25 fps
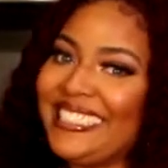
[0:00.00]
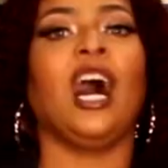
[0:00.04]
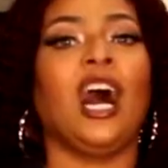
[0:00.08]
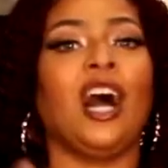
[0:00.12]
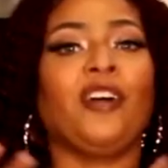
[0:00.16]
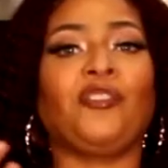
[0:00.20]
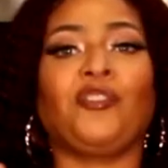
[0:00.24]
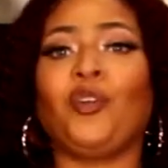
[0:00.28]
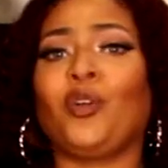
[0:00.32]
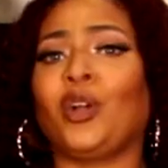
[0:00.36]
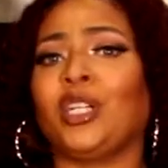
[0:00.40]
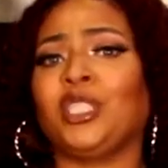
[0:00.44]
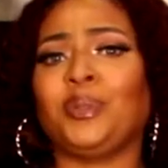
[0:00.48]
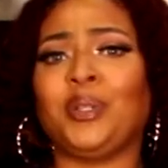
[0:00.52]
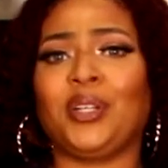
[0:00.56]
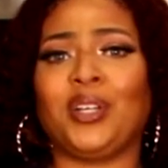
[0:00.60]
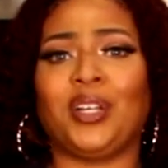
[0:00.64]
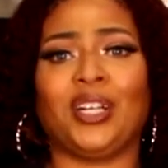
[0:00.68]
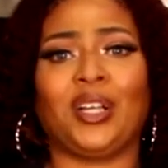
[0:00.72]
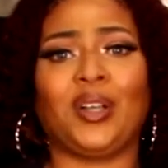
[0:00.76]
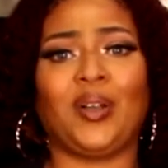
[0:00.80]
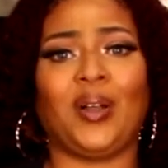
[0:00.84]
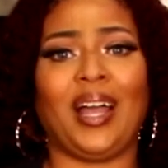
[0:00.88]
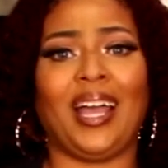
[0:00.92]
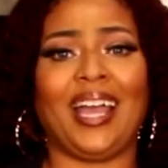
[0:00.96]
Of course, we're
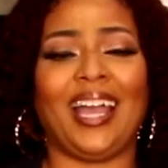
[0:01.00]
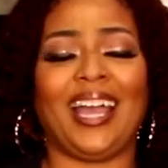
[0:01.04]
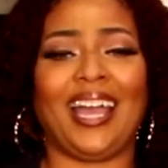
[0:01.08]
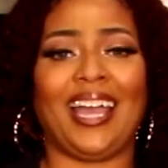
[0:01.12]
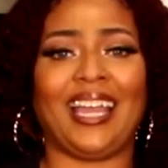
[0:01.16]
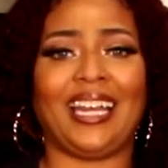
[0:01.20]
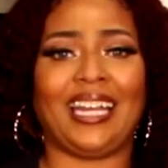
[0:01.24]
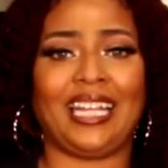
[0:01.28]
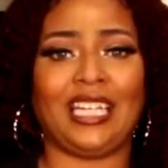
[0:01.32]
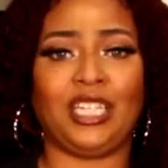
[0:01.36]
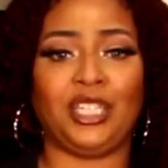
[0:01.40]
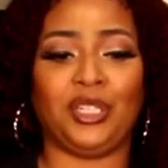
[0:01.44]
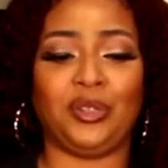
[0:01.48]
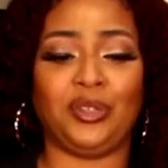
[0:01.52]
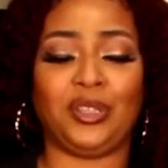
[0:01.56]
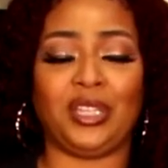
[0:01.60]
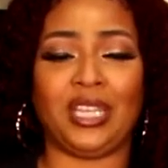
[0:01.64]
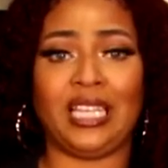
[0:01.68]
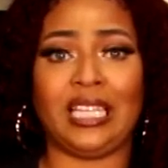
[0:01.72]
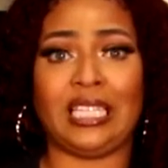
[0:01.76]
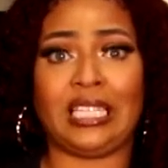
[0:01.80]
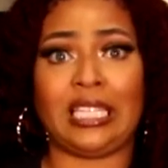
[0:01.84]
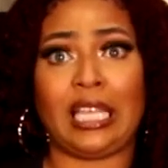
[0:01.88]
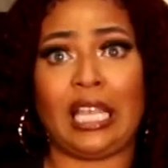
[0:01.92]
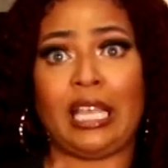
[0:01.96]
gonna go ahead and do
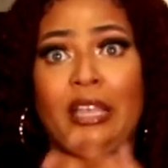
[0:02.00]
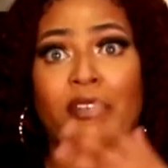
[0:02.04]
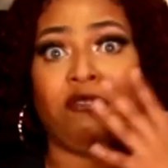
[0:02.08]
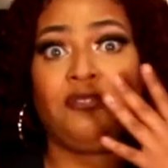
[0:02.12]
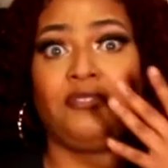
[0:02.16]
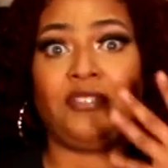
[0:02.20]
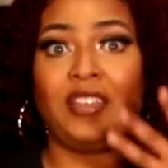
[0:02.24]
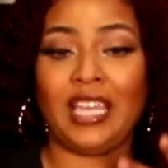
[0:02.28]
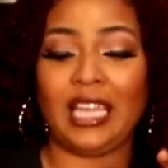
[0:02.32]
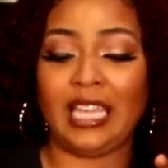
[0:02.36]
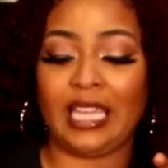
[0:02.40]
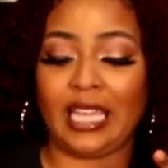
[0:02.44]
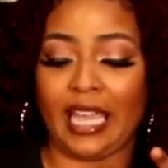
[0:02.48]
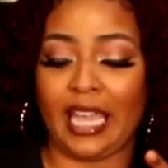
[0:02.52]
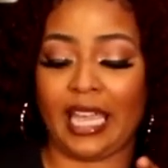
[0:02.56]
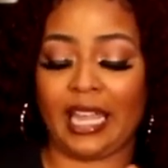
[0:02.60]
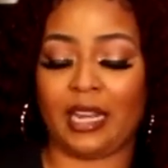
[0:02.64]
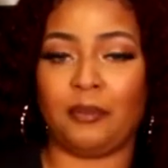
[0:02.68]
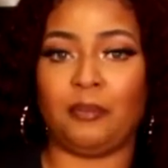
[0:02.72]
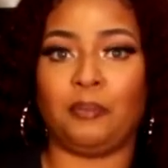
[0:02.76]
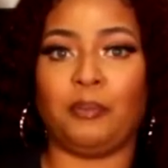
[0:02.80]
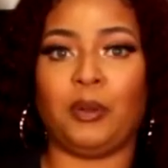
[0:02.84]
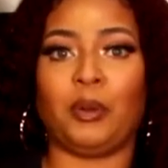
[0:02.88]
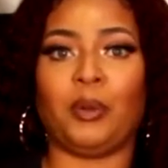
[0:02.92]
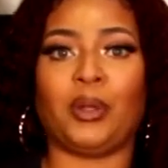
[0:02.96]
this
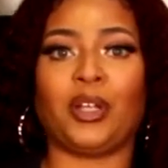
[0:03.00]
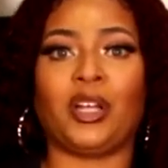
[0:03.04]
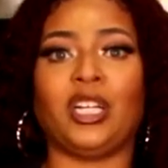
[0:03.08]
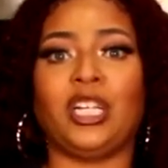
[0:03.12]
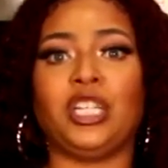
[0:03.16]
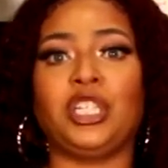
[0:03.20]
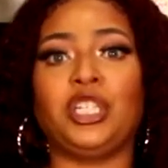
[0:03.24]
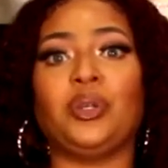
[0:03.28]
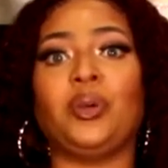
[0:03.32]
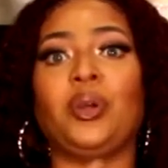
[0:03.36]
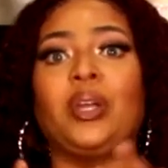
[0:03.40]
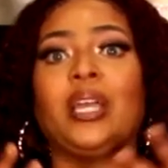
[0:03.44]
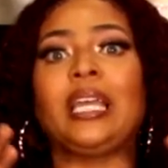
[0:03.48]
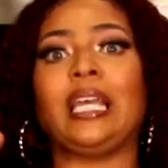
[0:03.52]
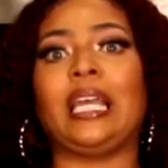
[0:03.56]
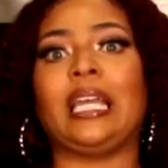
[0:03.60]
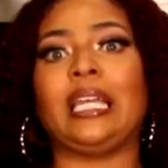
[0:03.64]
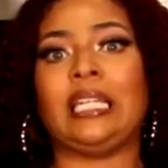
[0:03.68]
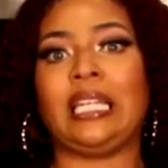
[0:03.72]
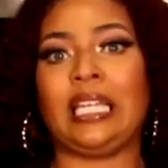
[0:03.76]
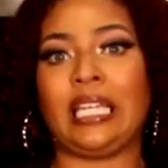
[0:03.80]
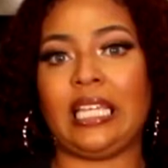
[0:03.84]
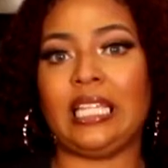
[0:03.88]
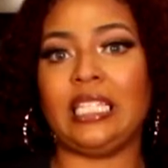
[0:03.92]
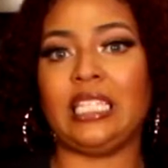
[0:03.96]
vegan, but we're gonna do it
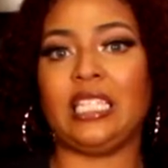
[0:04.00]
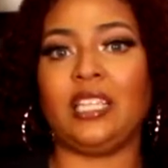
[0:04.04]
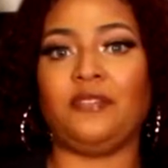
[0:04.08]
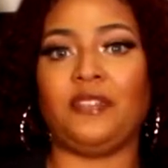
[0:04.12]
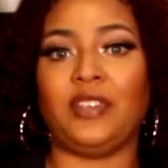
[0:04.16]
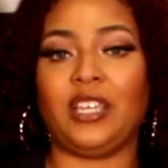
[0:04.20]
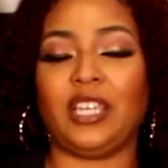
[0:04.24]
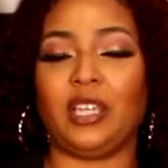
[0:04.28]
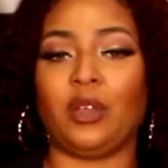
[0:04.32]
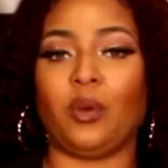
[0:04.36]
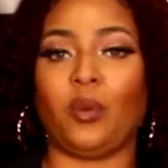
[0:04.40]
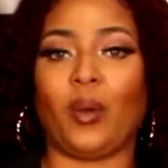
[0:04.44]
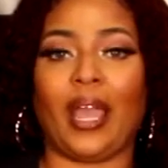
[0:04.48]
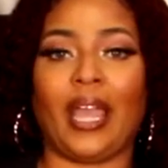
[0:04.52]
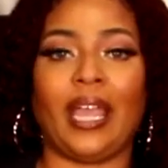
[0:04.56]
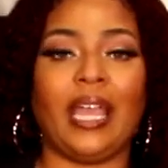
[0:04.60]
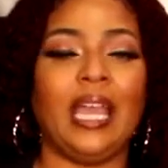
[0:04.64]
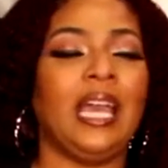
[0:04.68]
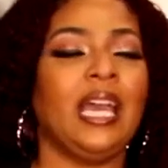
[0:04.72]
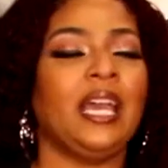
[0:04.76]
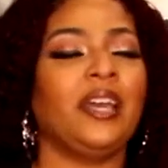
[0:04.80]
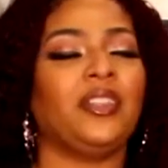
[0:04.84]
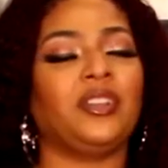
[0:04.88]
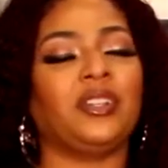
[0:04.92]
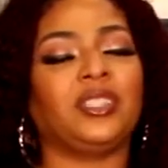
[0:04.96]
an easy vegan way.
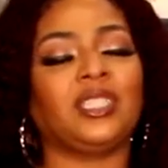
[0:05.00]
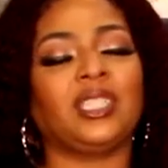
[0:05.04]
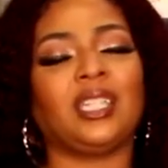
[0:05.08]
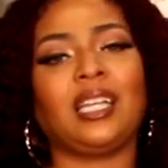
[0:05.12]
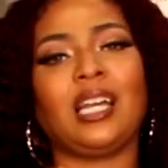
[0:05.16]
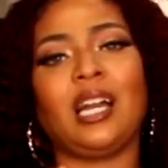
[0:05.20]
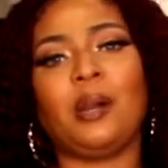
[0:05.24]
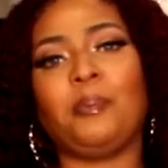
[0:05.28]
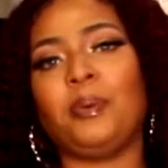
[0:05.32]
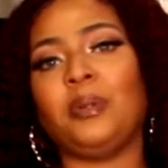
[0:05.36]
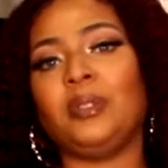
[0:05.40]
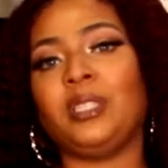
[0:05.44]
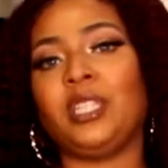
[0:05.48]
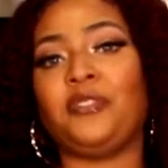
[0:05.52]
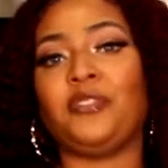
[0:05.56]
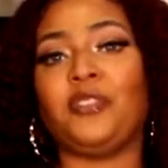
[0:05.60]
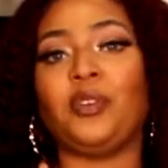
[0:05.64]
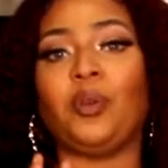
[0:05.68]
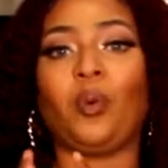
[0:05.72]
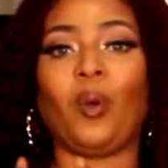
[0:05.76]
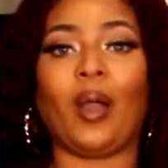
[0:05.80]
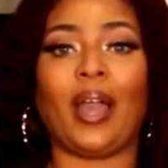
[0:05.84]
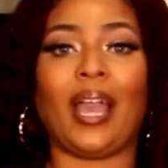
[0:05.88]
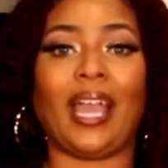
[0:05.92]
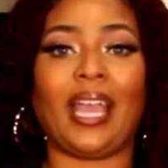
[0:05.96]
There's a couple
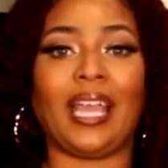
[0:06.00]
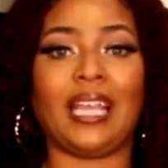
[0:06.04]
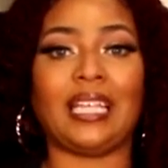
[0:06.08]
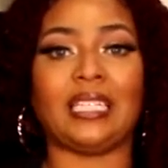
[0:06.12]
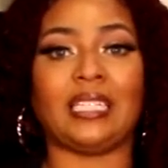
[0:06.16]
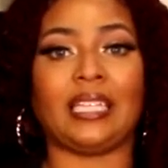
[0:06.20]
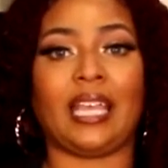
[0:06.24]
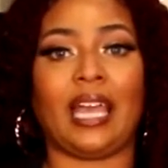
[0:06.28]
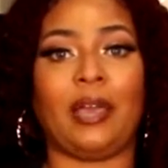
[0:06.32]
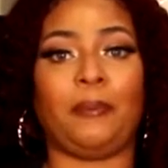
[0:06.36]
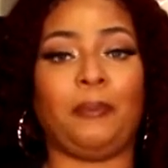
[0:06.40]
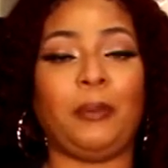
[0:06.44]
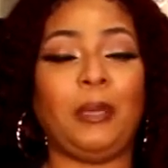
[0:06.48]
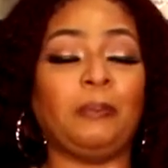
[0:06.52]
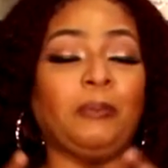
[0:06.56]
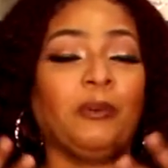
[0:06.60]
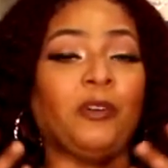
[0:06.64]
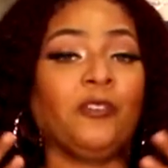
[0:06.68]
different ways that